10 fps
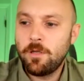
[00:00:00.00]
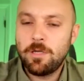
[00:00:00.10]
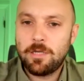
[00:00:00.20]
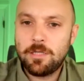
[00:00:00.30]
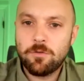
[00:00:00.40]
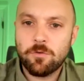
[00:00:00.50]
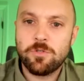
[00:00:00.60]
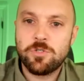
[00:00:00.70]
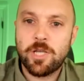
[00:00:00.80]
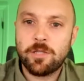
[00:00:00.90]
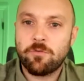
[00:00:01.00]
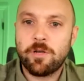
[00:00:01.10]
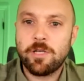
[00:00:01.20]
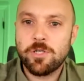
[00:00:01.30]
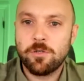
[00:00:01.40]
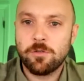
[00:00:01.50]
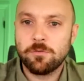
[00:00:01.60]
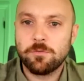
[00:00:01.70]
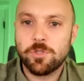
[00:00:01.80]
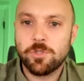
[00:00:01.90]
intergenerational
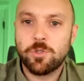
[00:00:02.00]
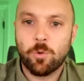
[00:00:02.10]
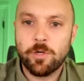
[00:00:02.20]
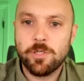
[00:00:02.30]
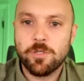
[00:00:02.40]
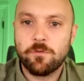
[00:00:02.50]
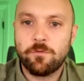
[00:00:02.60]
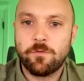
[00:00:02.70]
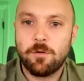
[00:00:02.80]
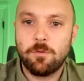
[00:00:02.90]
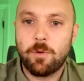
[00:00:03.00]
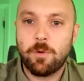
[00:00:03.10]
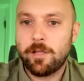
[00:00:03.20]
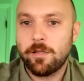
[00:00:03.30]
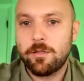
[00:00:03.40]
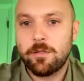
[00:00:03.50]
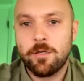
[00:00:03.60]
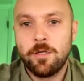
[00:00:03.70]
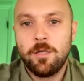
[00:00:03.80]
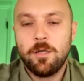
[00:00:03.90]
storage of wealth,
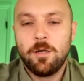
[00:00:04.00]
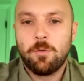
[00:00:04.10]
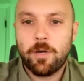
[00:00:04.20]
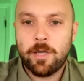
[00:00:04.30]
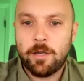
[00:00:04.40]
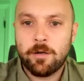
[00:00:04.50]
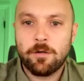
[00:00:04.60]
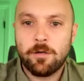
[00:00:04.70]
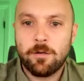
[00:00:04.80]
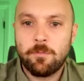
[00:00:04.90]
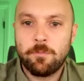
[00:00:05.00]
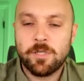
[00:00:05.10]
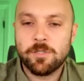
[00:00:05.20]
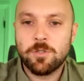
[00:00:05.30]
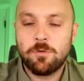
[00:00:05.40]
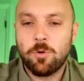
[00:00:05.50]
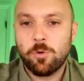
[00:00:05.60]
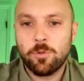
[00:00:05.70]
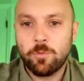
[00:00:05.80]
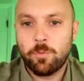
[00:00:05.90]
where um, because
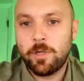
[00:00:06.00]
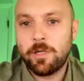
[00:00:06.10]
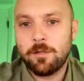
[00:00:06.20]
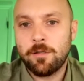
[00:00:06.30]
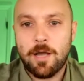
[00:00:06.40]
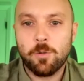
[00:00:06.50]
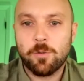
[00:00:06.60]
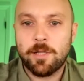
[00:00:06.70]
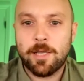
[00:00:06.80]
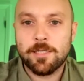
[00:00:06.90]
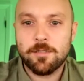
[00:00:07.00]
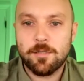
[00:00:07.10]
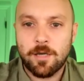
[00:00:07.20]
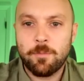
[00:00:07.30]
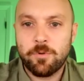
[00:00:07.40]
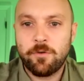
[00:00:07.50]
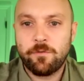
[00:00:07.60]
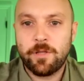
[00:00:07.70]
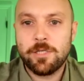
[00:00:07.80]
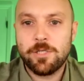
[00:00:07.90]
gold will outlast
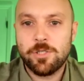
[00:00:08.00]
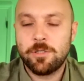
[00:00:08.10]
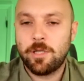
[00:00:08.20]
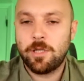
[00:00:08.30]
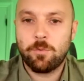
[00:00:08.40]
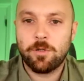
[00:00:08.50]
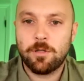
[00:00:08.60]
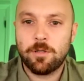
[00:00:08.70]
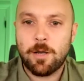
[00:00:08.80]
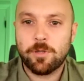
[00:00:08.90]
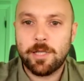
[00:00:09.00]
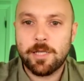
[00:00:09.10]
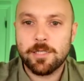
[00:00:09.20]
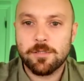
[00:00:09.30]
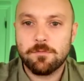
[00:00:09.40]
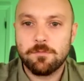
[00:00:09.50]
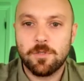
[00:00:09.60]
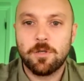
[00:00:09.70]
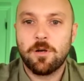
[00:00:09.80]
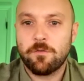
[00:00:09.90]
hyperinflation, it will outlast the
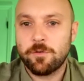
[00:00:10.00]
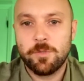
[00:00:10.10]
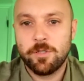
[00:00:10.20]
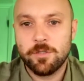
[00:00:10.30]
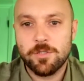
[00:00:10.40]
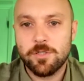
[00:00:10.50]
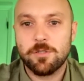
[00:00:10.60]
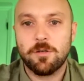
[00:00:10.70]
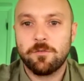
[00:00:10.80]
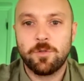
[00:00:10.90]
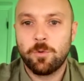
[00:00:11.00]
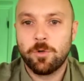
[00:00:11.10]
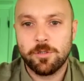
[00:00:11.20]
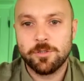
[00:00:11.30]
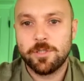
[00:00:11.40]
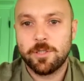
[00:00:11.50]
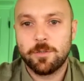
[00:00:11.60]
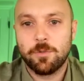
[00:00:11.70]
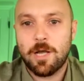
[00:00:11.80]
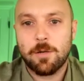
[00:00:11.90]
governments of the world, it will
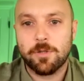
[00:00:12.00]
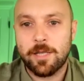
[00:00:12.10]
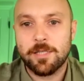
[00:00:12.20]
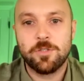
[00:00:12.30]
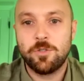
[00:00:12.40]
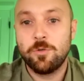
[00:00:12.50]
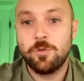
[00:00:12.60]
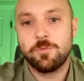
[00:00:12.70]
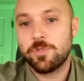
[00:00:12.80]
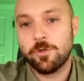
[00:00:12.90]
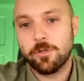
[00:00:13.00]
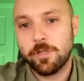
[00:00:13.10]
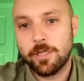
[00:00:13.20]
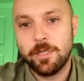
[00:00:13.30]
outlast you, certainly.